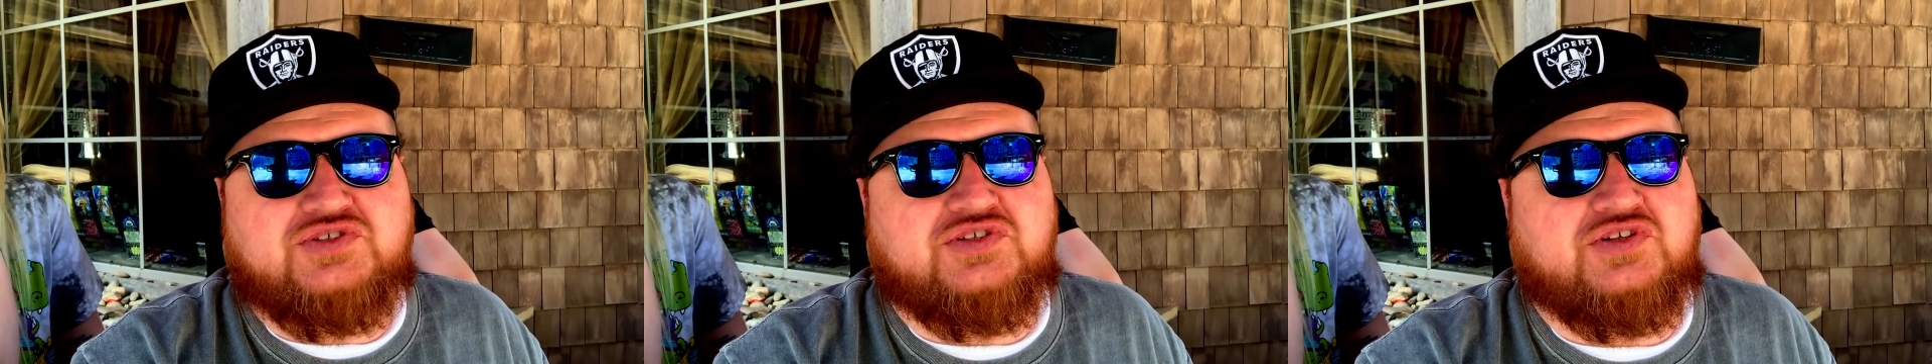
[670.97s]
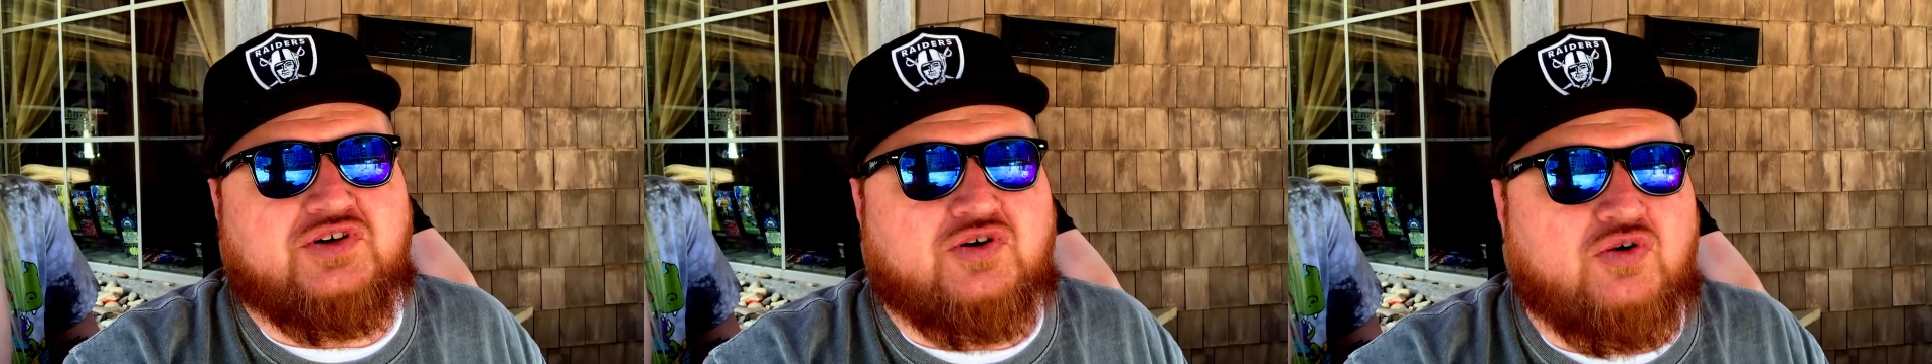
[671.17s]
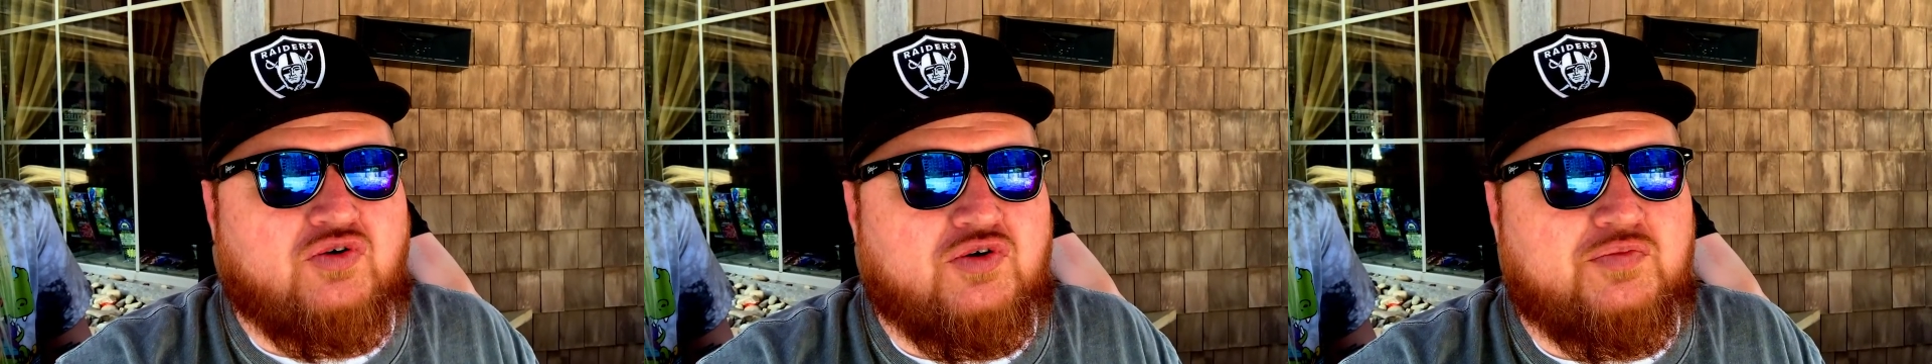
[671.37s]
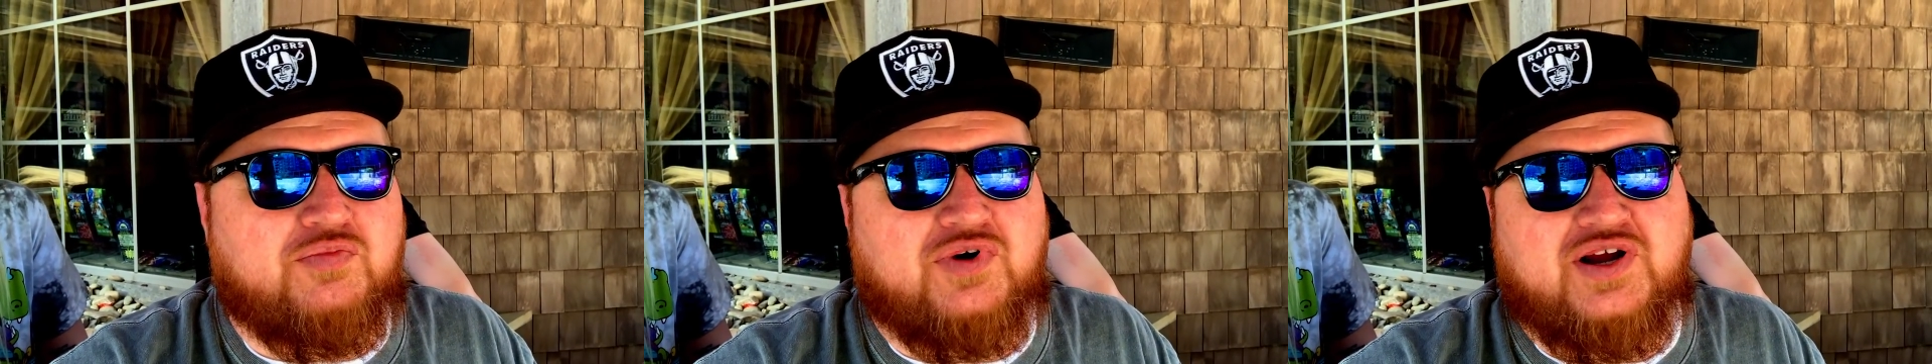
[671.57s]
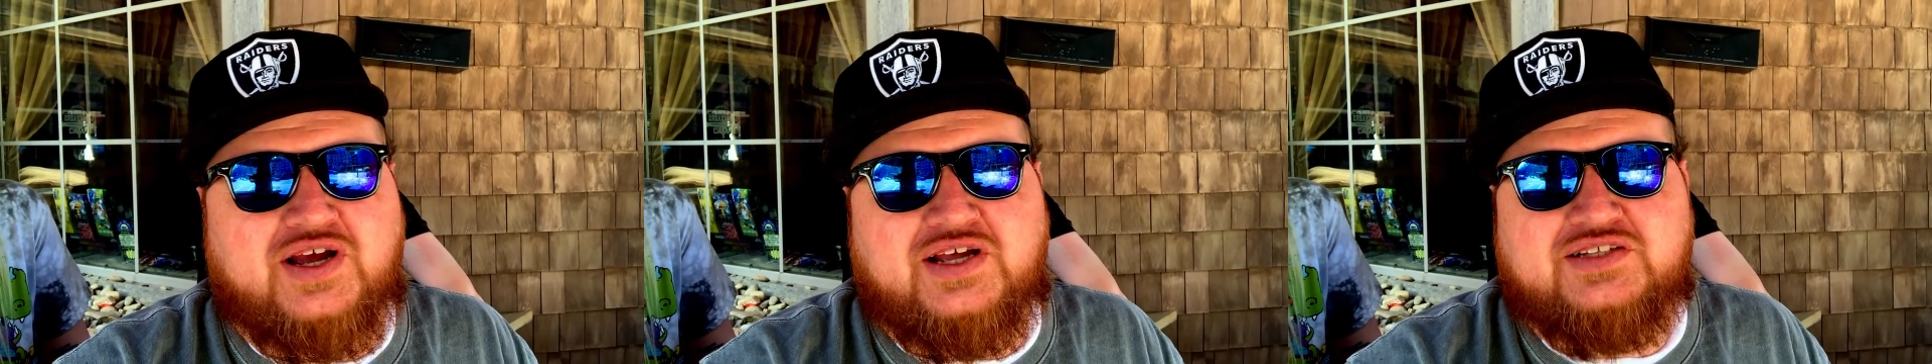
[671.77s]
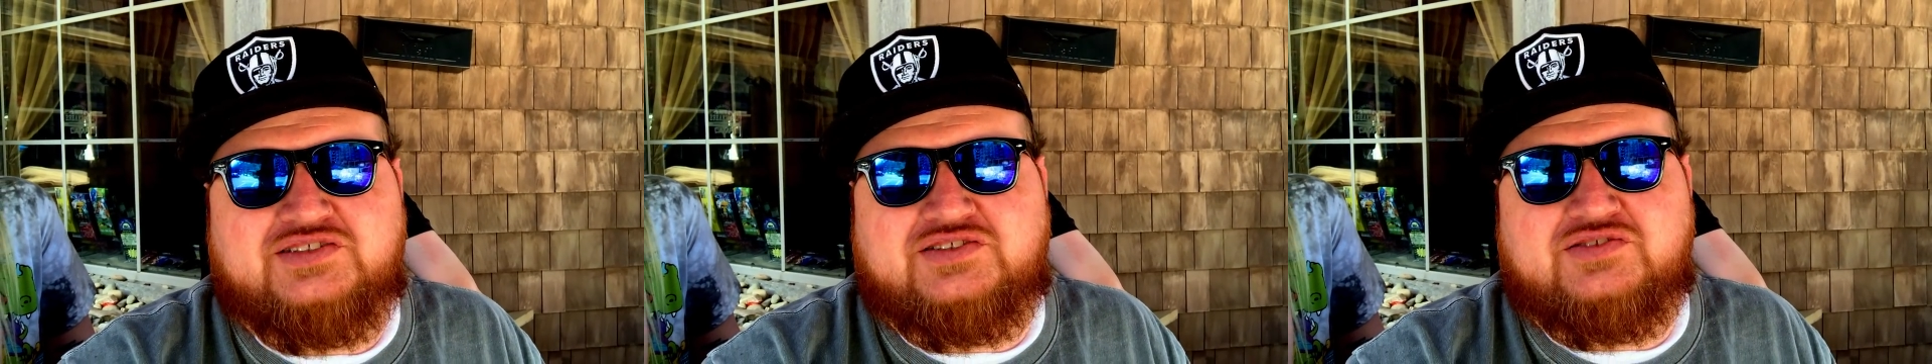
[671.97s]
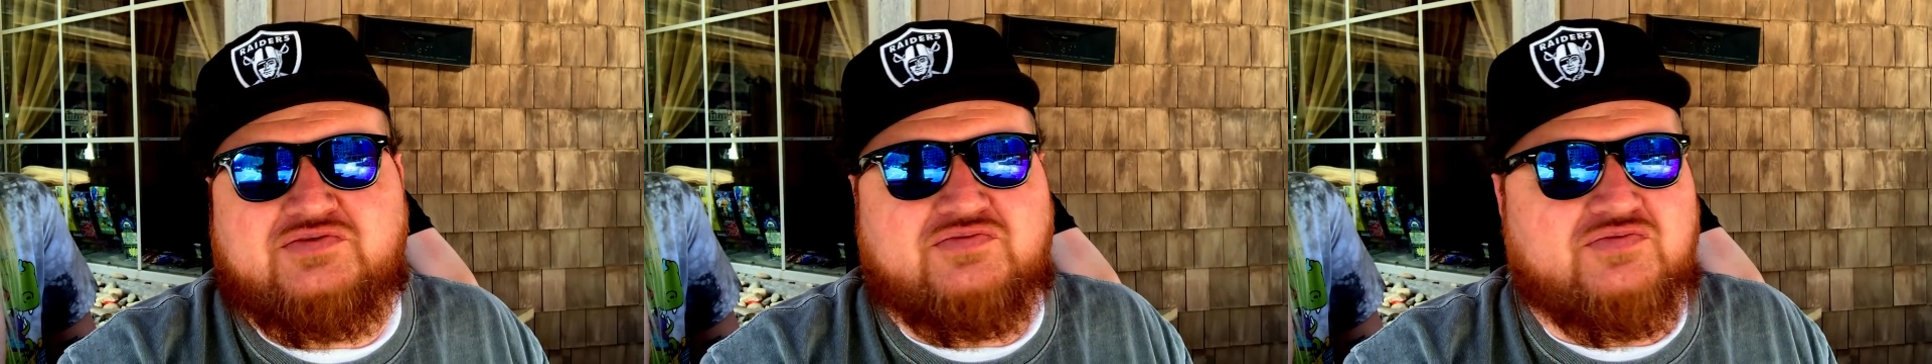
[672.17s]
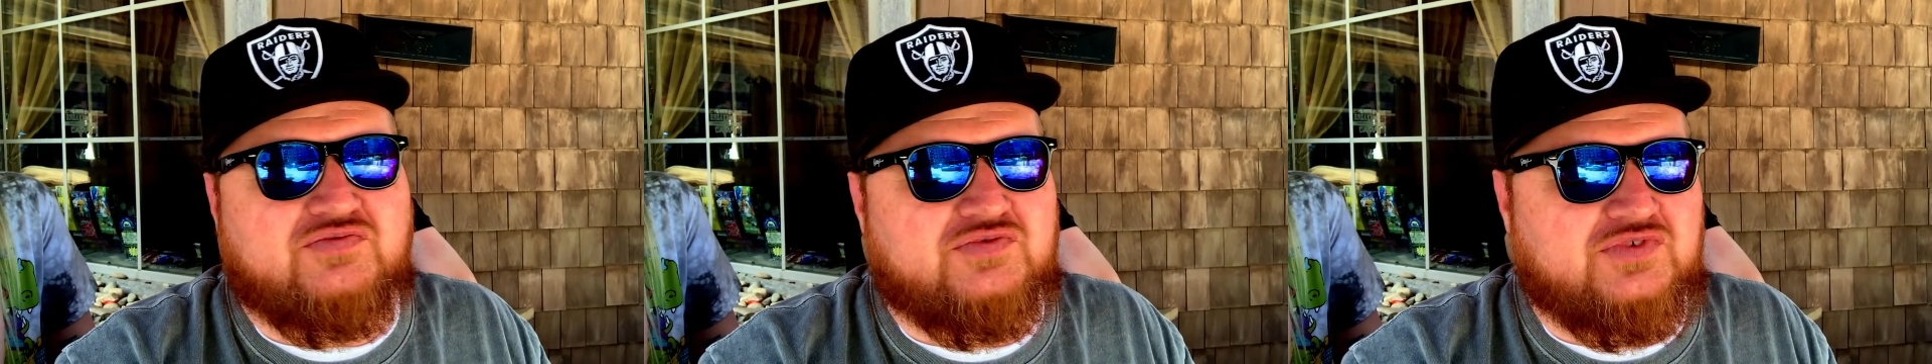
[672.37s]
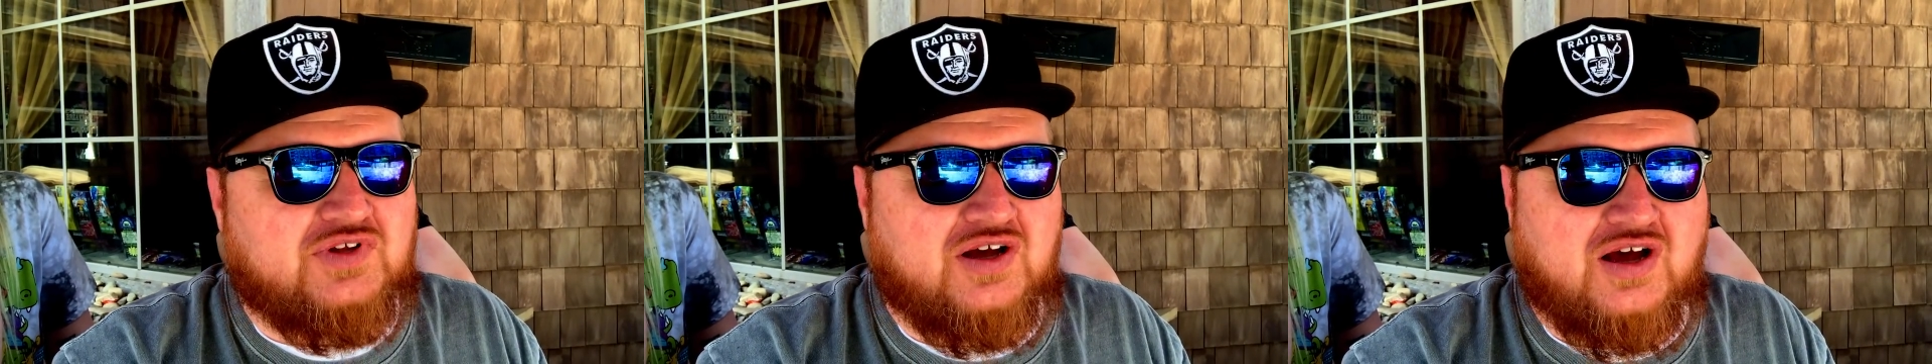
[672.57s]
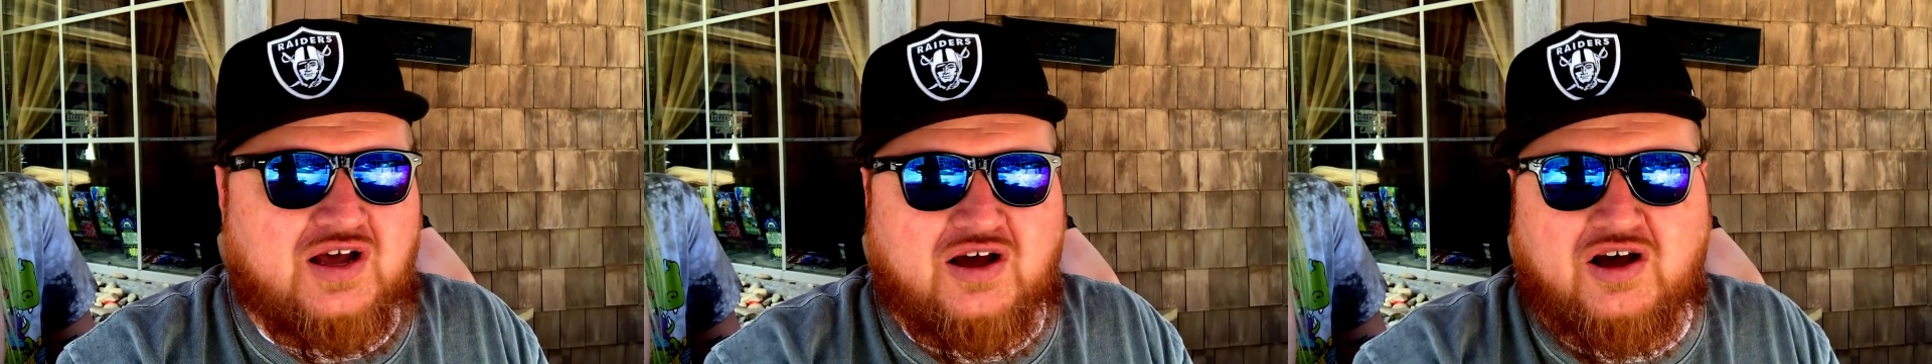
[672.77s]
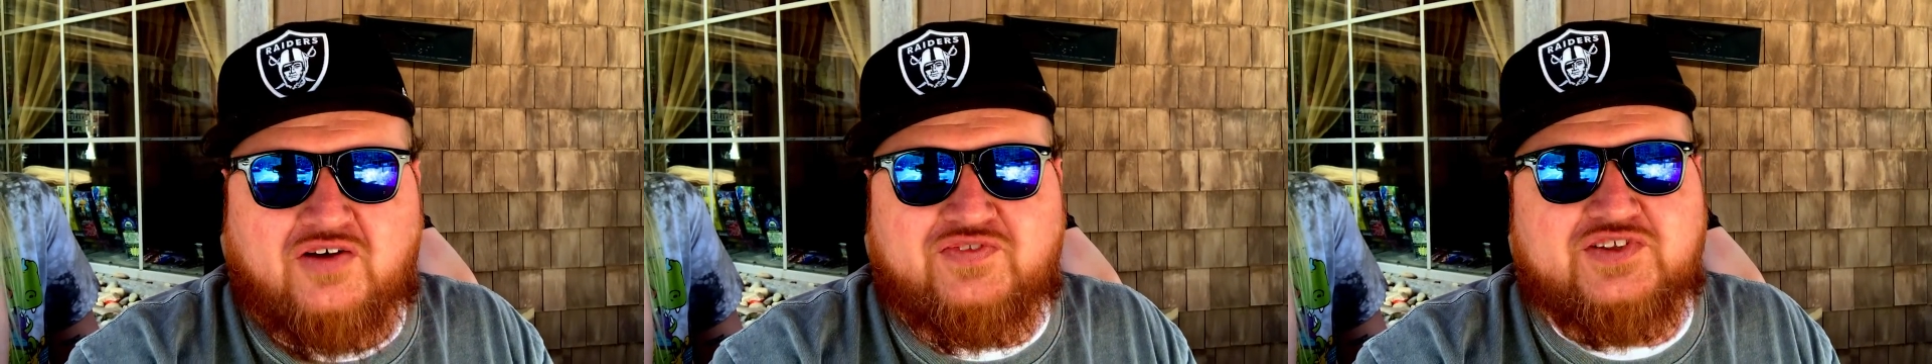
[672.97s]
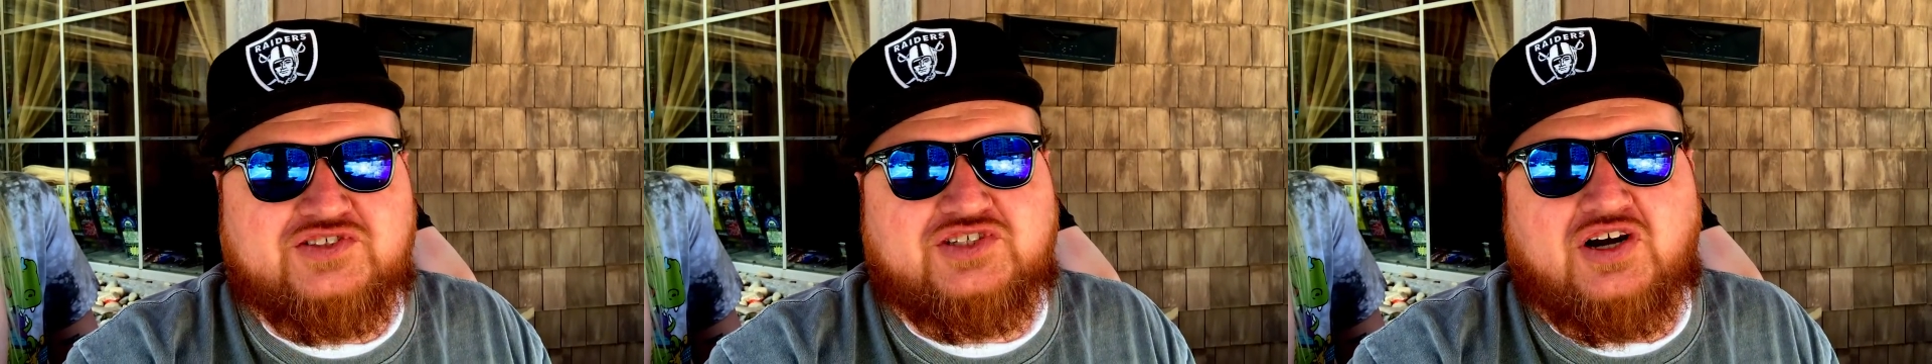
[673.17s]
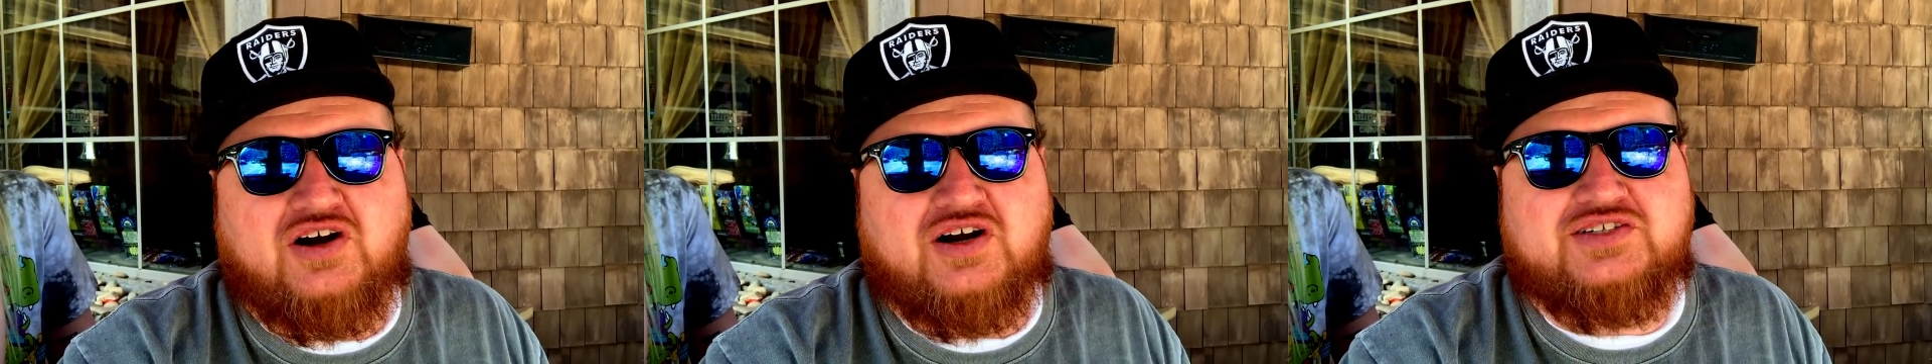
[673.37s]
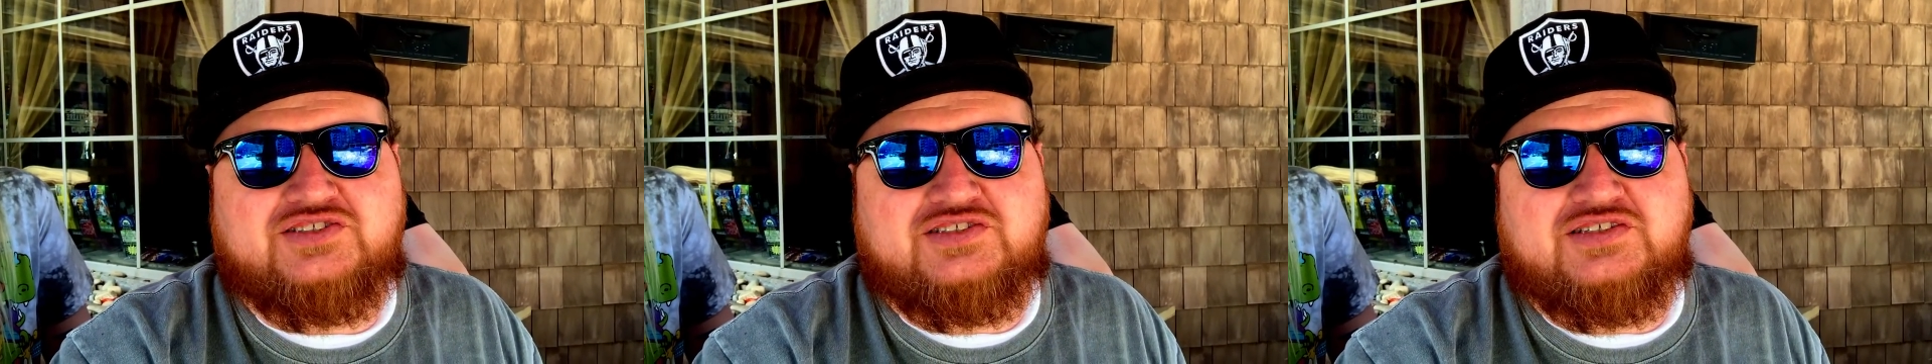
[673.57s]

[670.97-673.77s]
The cornbread's off the charts.